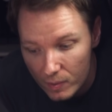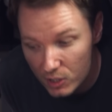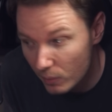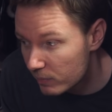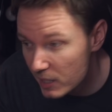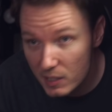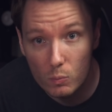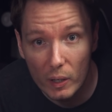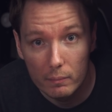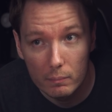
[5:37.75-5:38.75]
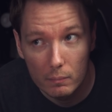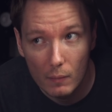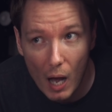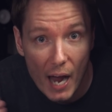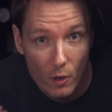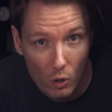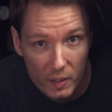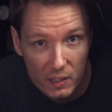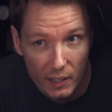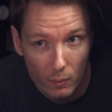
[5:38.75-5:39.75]
so this is what I
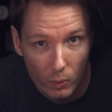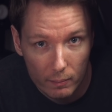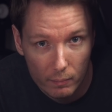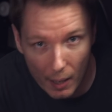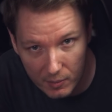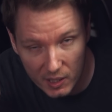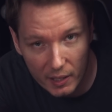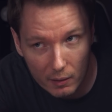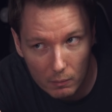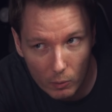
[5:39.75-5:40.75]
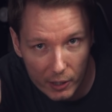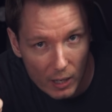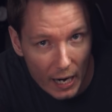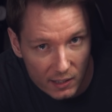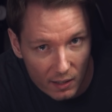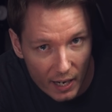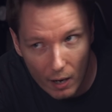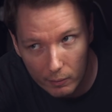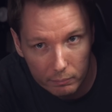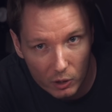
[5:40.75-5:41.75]
normally see when I'm sitting where you guys are
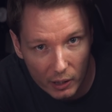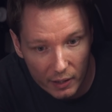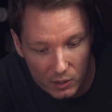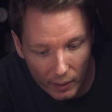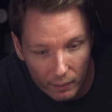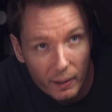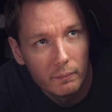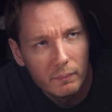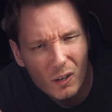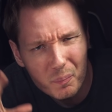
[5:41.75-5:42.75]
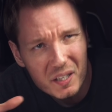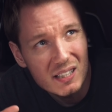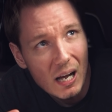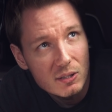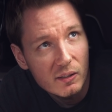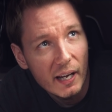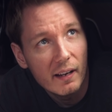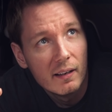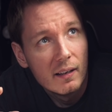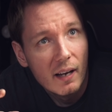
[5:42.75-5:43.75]
now and looking this way. And I hope this sounds
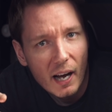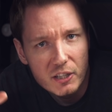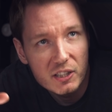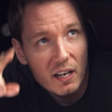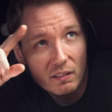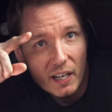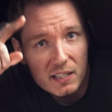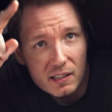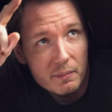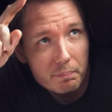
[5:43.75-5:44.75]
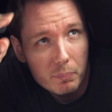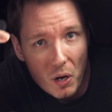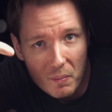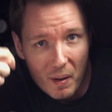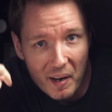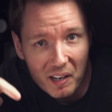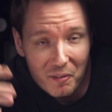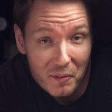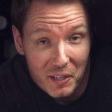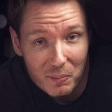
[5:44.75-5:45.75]
okay. I just kind of lazily pointed my
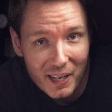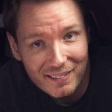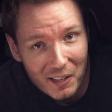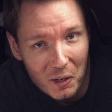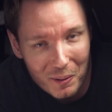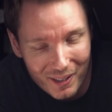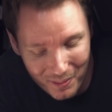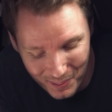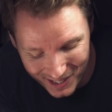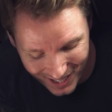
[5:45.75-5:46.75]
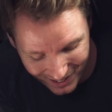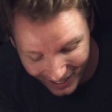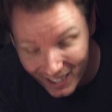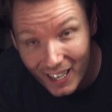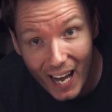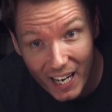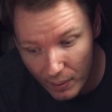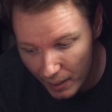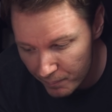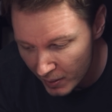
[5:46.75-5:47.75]
microphone this way. I hope it sounds all right.
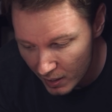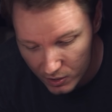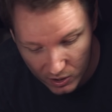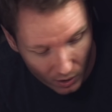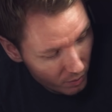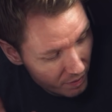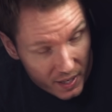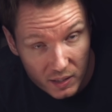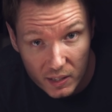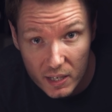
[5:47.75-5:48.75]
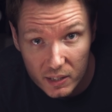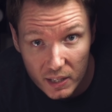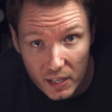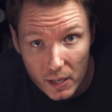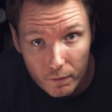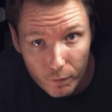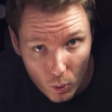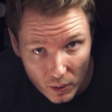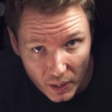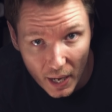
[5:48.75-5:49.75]
Anyway, so this is the
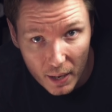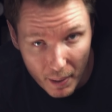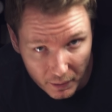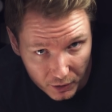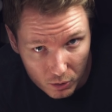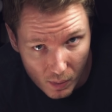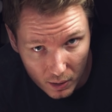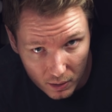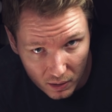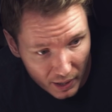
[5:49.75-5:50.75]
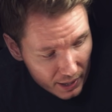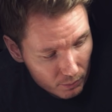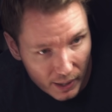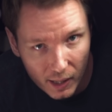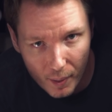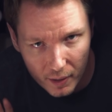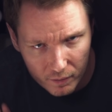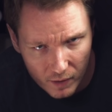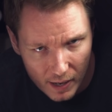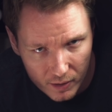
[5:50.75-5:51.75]
4K BenQ monitor that I recommended, the
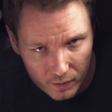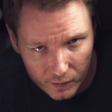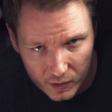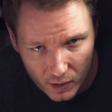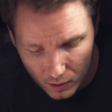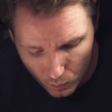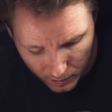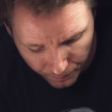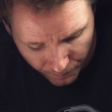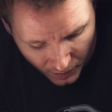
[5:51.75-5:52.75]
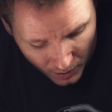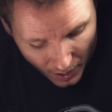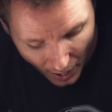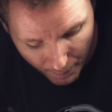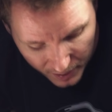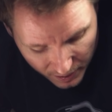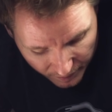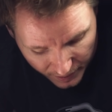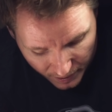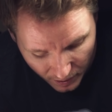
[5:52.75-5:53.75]
$550 one. And beneath
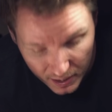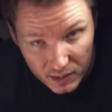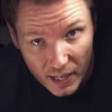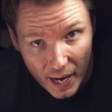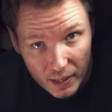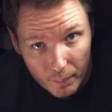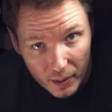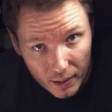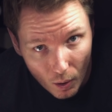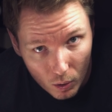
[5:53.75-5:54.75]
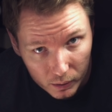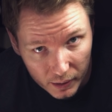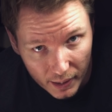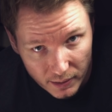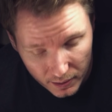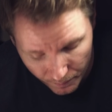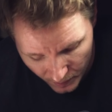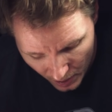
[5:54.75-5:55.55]
it here is the ATEM Mini, all connected.